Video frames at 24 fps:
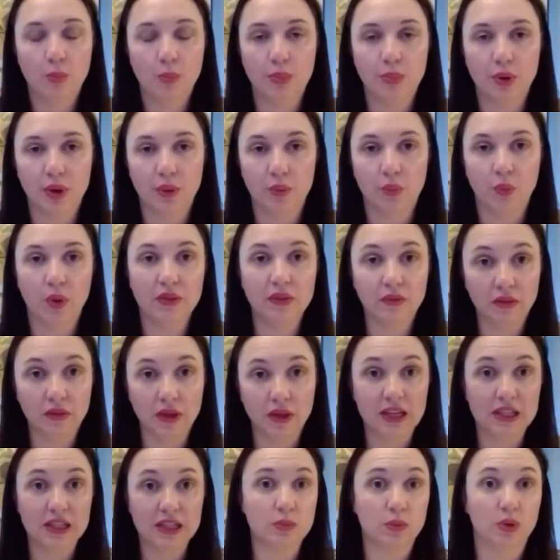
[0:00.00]
But when the
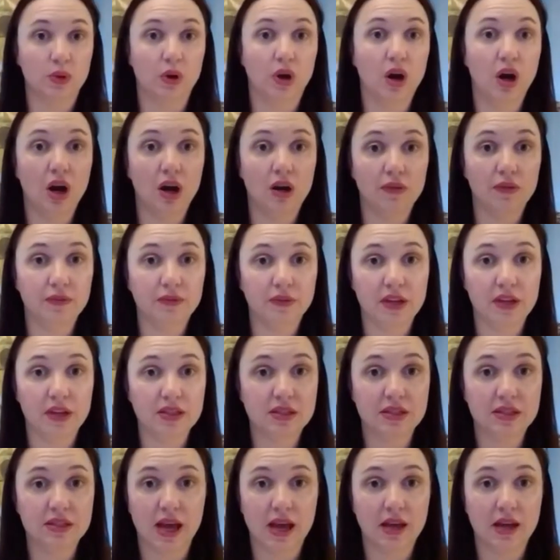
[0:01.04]
lights were off, they
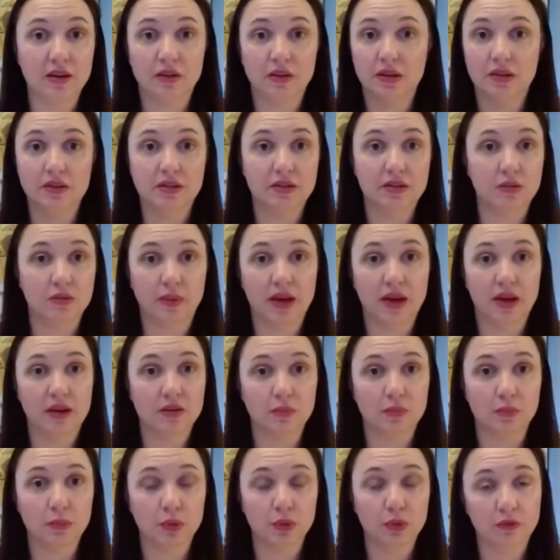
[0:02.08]
scattered into
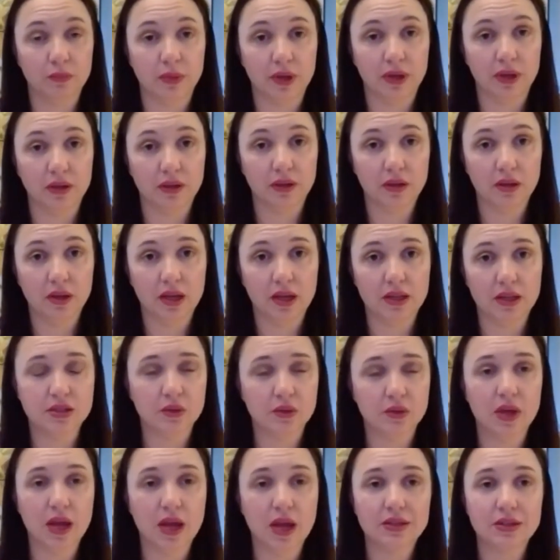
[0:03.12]
random movement. And
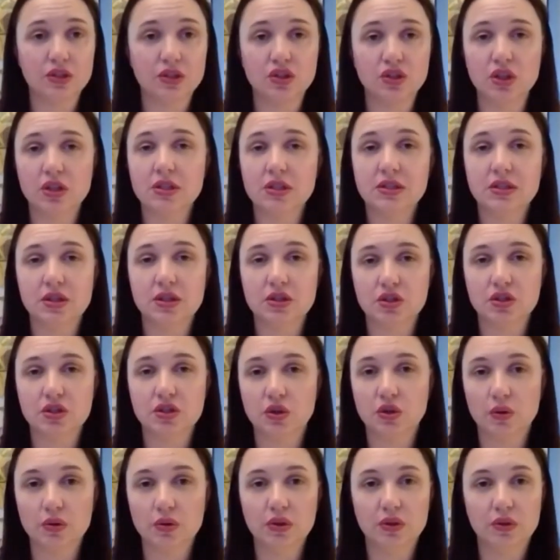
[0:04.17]
so that's just to
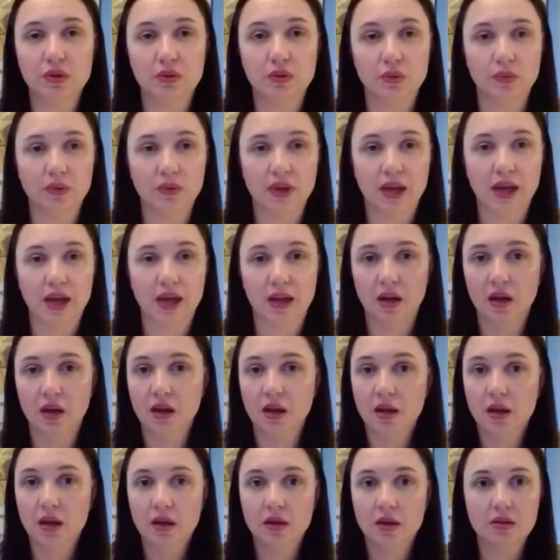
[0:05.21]
show you that
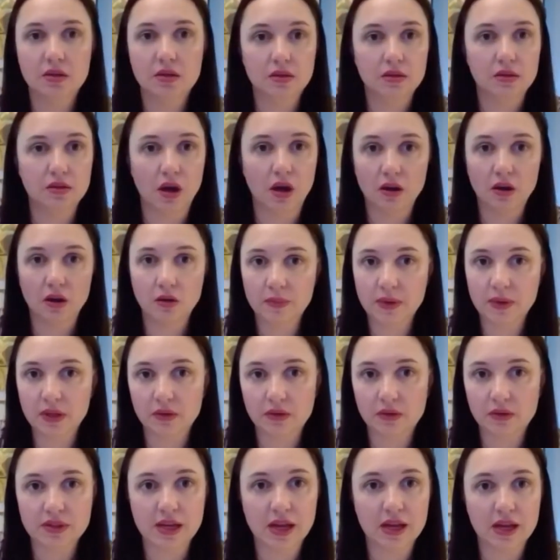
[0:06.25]
dung
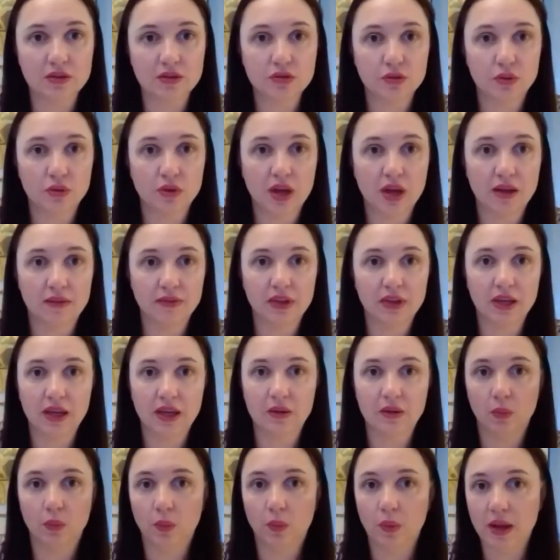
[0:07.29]
beetles
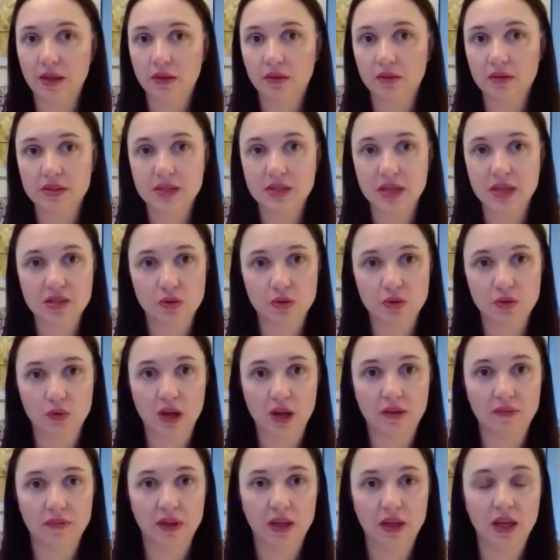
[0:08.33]
astronavigate, whales
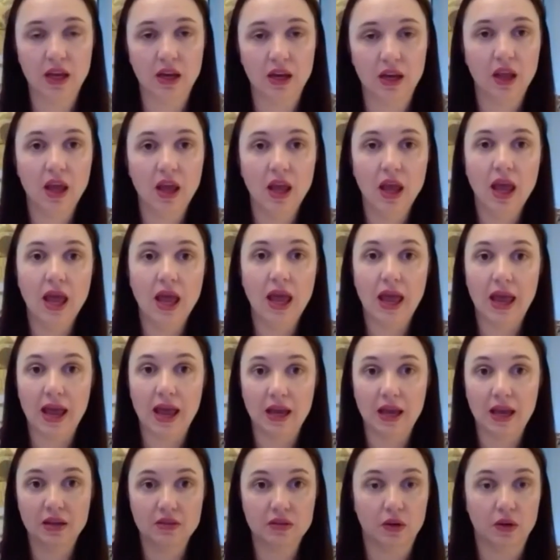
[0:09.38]
astronavigate,
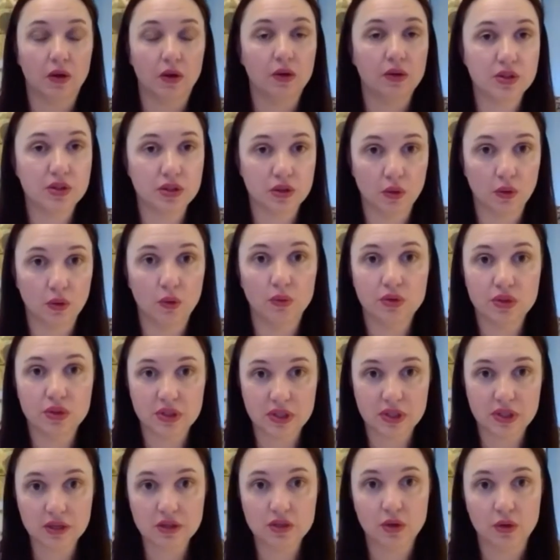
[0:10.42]
and also
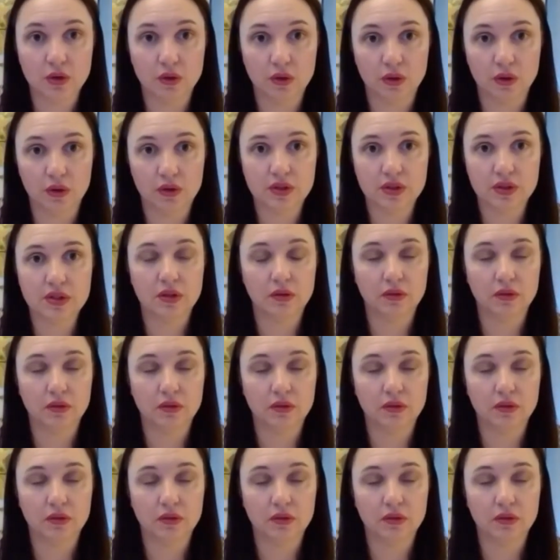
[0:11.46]
sea turtles,